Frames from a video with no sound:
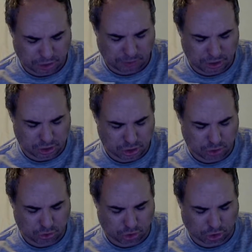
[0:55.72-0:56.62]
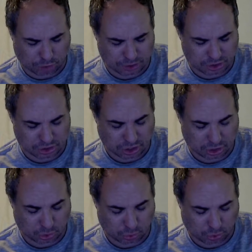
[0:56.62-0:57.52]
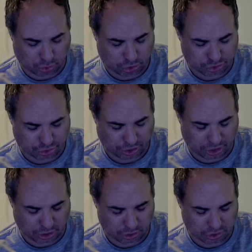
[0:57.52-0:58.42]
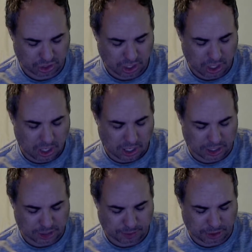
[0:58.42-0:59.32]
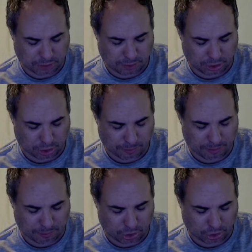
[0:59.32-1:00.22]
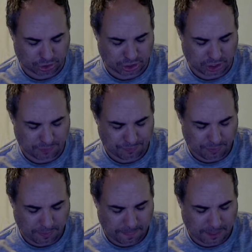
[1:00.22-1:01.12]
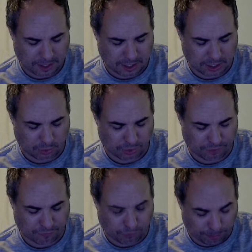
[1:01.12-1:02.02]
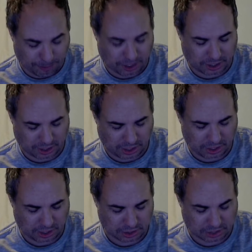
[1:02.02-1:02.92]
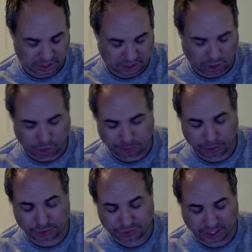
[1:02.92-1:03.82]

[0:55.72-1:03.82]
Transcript: it to be too dark, but since I don't know what crystal they used, I expect it to be a little bit malty. Uh, with full body because it has carapils